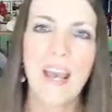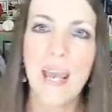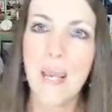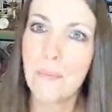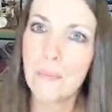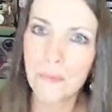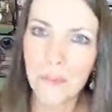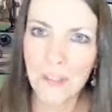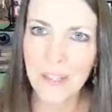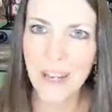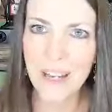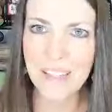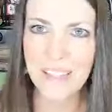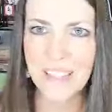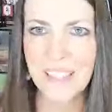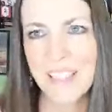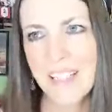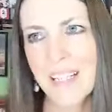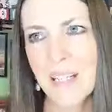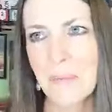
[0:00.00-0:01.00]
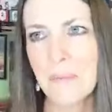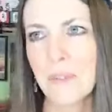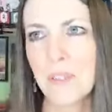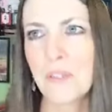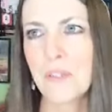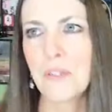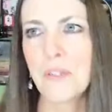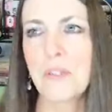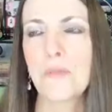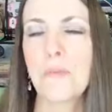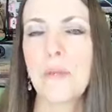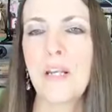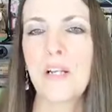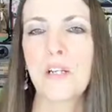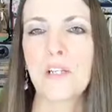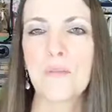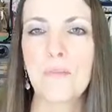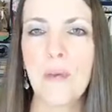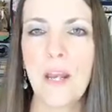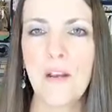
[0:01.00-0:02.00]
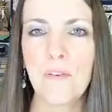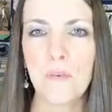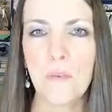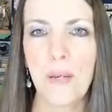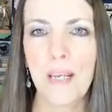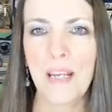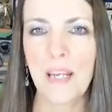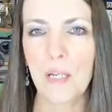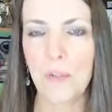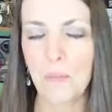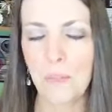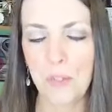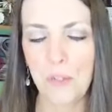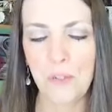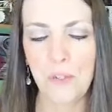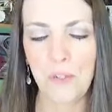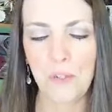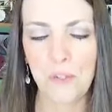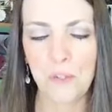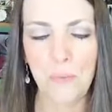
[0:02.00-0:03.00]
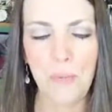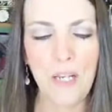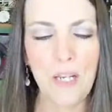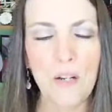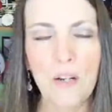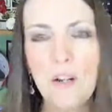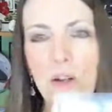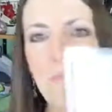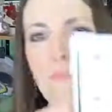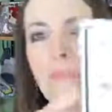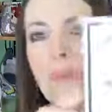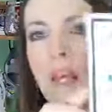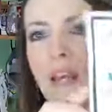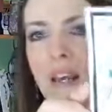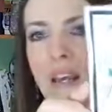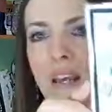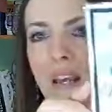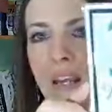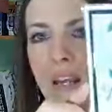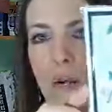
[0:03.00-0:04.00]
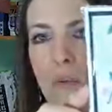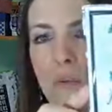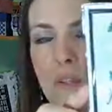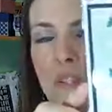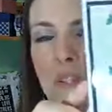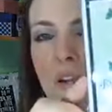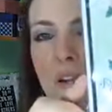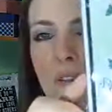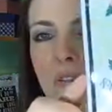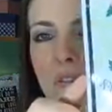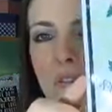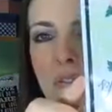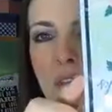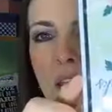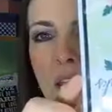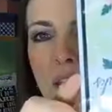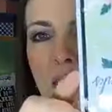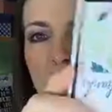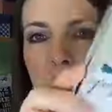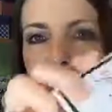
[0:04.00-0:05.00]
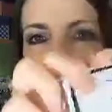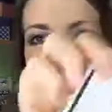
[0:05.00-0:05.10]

April and I didn't get Bluetooth speakers, but everybody got a Bluetooth speaker. Here was their thank you